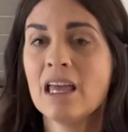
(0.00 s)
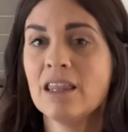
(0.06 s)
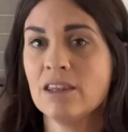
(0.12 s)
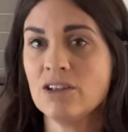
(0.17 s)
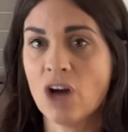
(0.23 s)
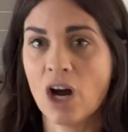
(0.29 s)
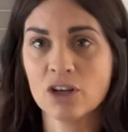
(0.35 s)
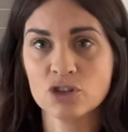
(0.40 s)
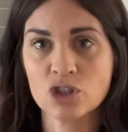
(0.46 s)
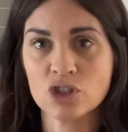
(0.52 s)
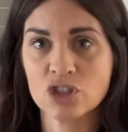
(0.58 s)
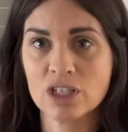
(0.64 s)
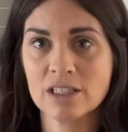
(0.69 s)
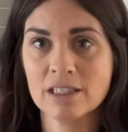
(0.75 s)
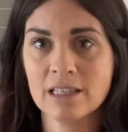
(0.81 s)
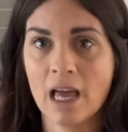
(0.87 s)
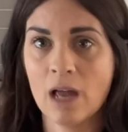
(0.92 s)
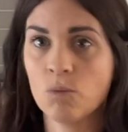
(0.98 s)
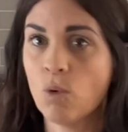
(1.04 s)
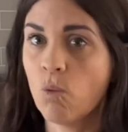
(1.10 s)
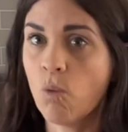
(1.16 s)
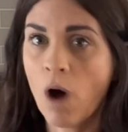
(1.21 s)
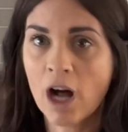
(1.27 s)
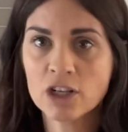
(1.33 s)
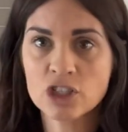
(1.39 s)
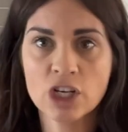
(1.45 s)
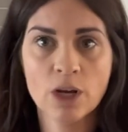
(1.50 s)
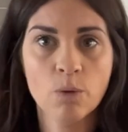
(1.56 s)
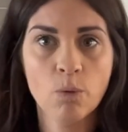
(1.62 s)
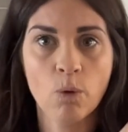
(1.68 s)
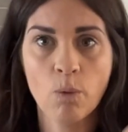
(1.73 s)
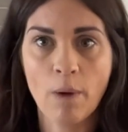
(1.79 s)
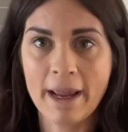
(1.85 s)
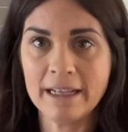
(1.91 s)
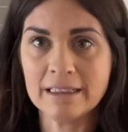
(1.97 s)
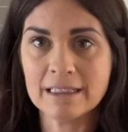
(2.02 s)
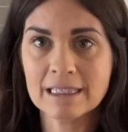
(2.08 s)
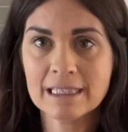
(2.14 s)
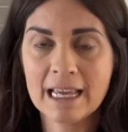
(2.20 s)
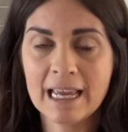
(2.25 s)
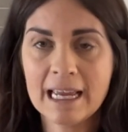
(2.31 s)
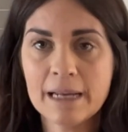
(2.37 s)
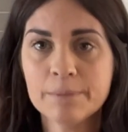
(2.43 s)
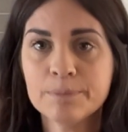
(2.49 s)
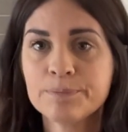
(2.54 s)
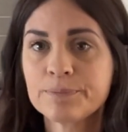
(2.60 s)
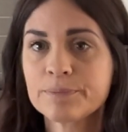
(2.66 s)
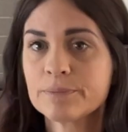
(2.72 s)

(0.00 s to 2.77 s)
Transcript: The doctors just said, we'll watch it, we'll wait and see.